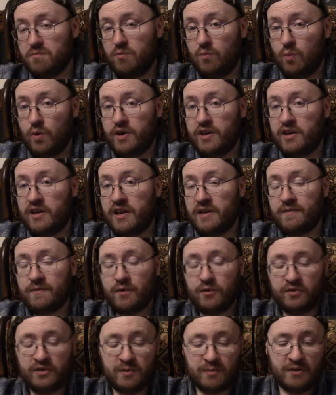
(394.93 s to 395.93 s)
What a name for
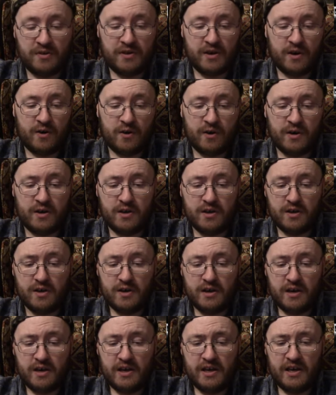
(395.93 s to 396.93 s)
a cemetery.
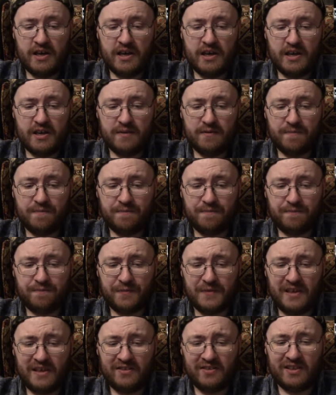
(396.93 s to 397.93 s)

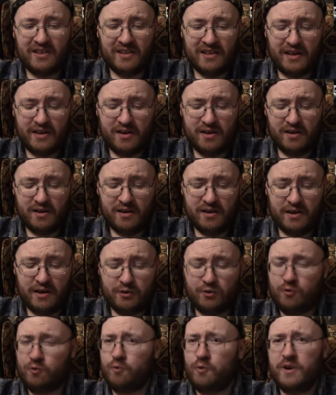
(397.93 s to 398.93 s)
He's in like a
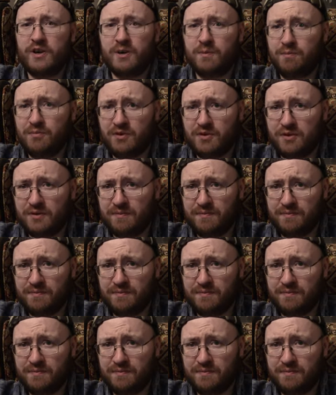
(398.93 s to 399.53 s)
crypt.